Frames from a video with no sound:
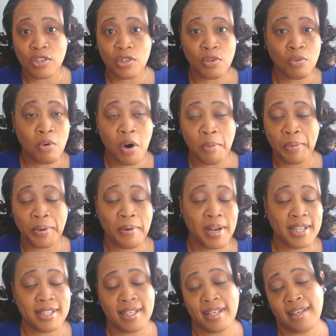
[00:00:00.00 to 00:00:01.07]
you are
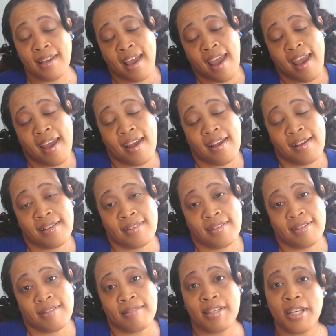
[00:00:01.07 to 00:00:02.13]
progressing,
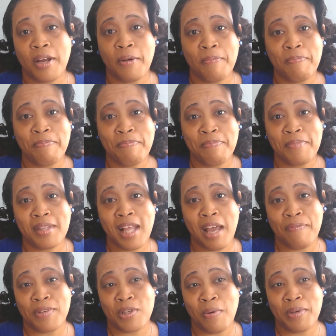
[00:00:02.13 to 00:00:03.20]
and,
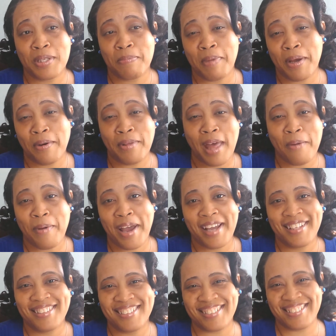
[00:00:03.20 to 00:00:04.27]
life is always better that way.